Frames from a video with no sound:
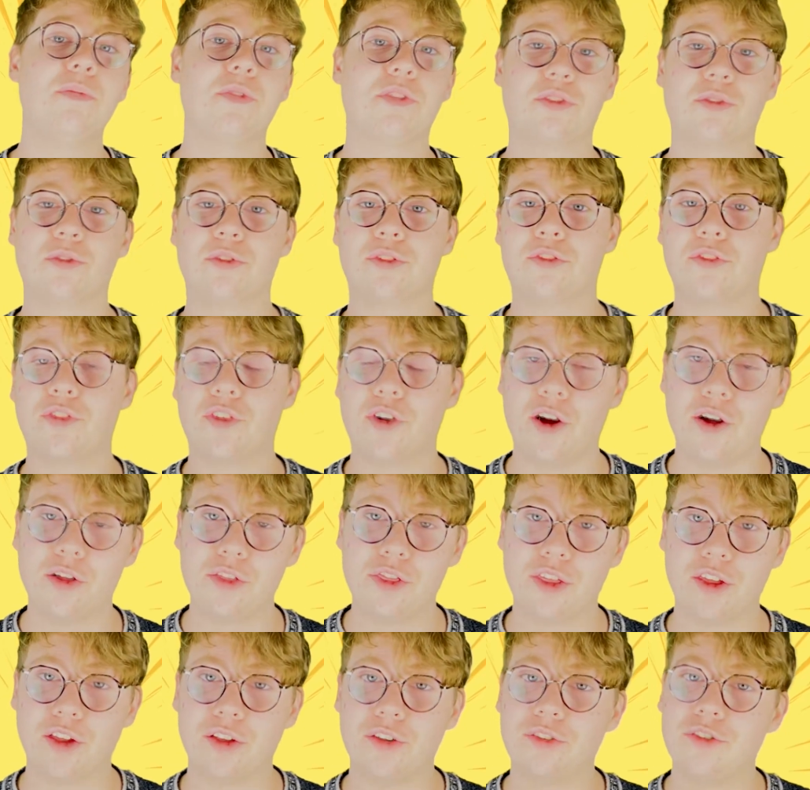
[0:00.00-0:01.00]
the source for all
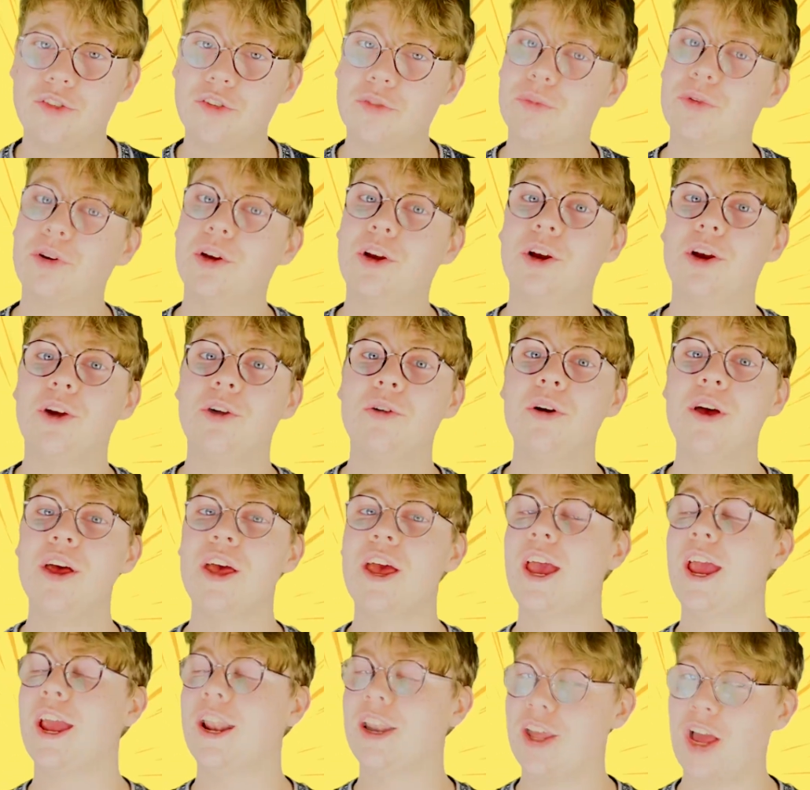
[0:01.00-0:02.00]
things superhero
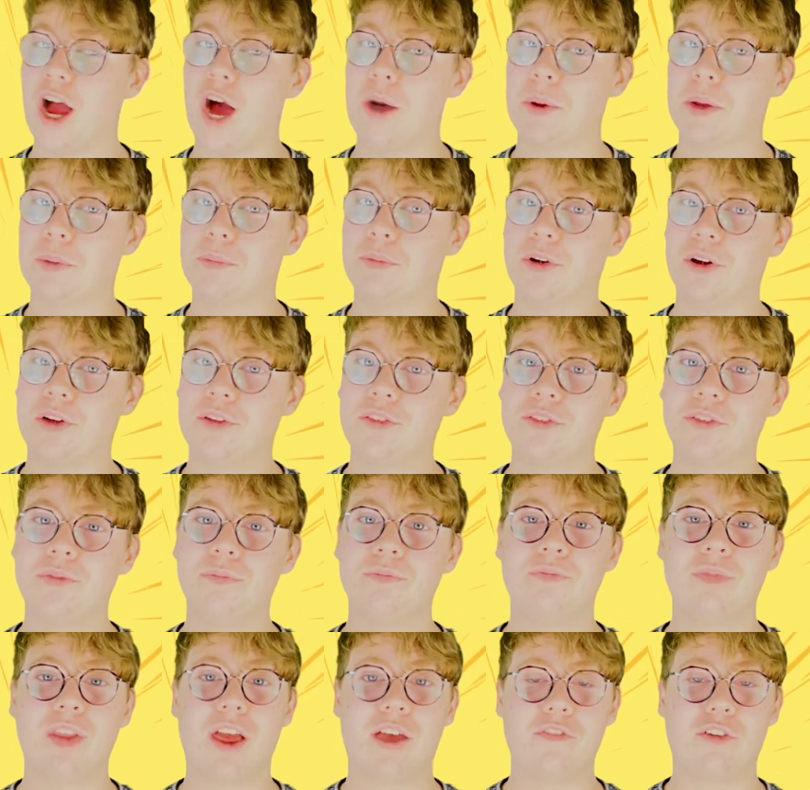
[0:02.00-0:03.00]
and comic books.
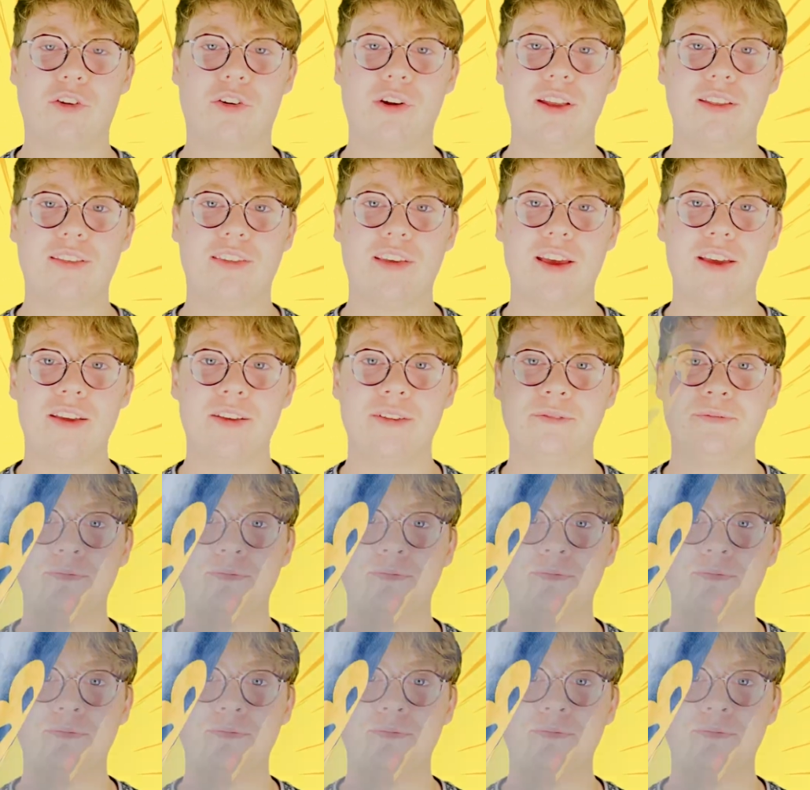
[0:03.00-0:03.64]
Have a great day.